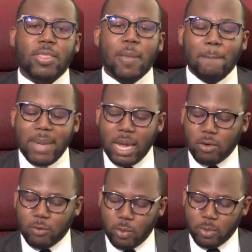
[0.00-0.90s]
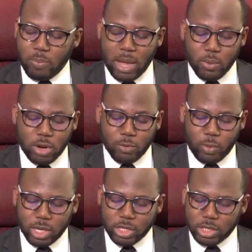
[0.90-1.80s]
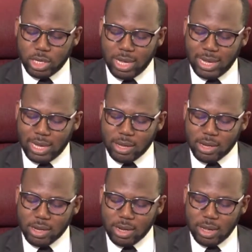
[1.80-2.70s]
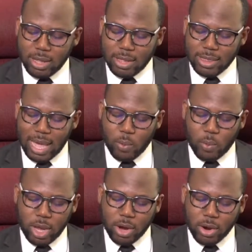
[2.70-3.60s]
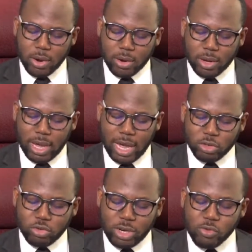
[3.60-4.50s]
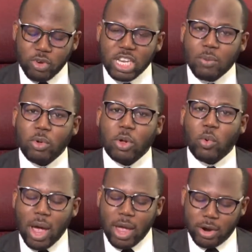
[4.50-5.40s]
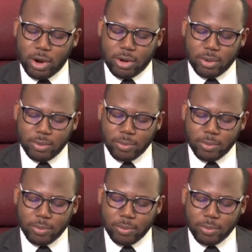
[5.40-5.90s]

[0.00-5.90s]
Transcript: The main one of which is that where entry is reasonably required